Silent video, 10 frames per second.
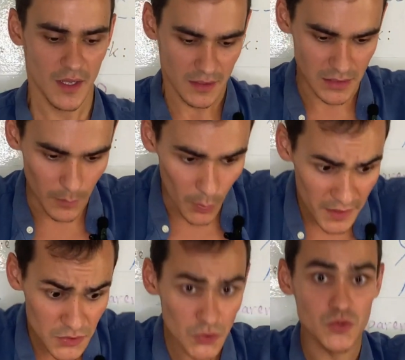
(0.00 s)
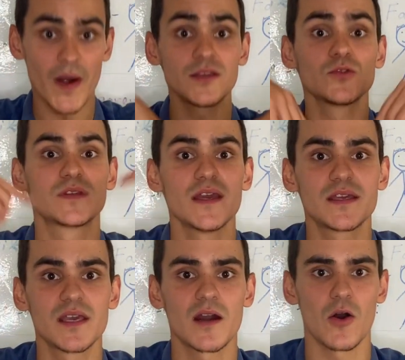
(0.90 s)
The moment you try to take
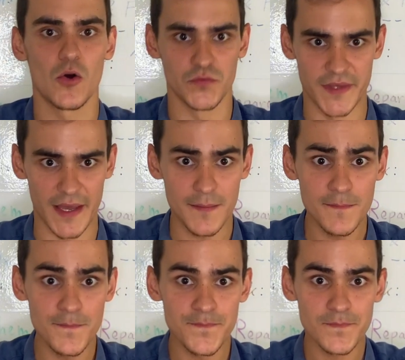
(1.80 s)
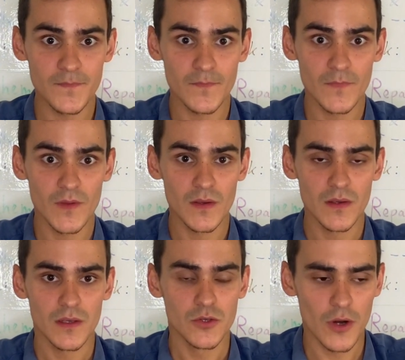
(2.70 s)
care of them,
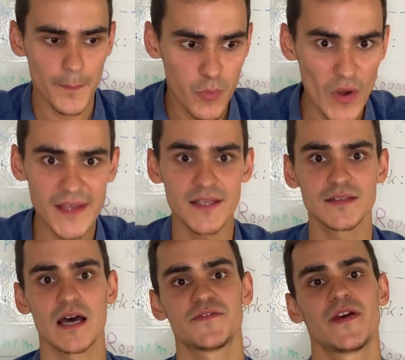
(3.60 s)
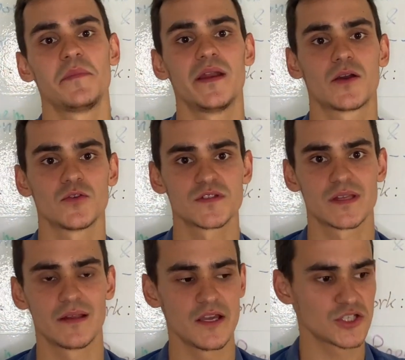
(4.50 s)
you're breaking that family
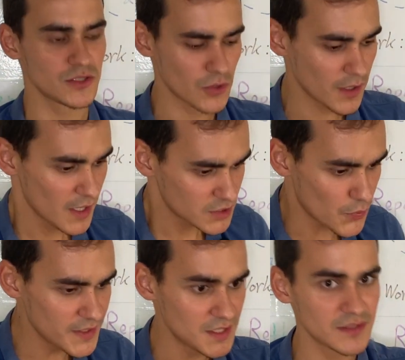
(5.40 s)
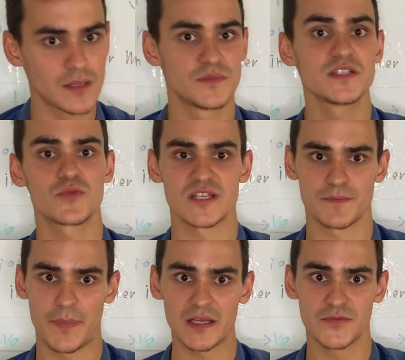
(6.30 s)
constellation. You're treating them
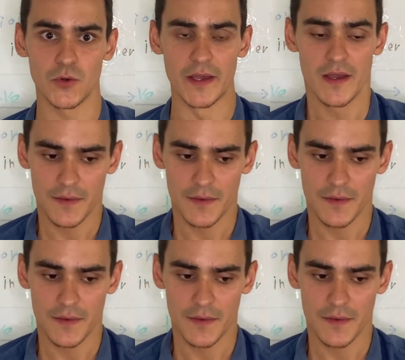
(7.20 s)
disrespectfully.